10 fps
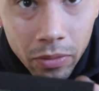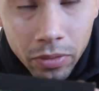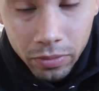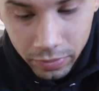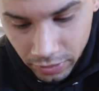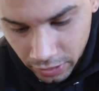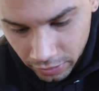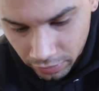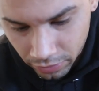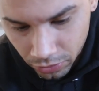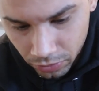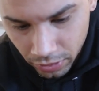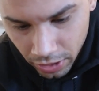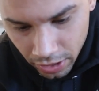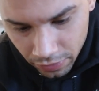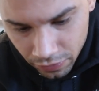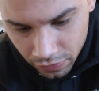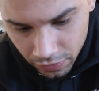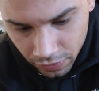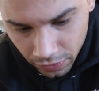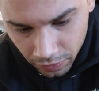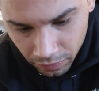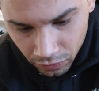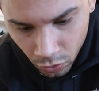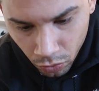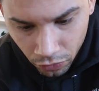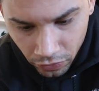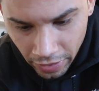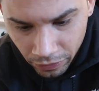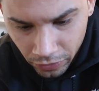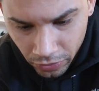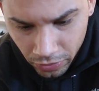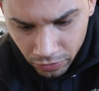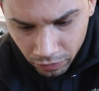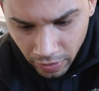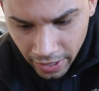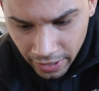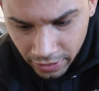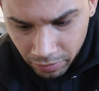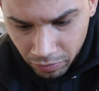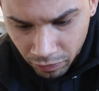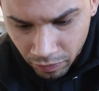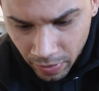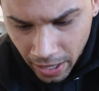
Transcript: order was in soon enough. We're forever right at the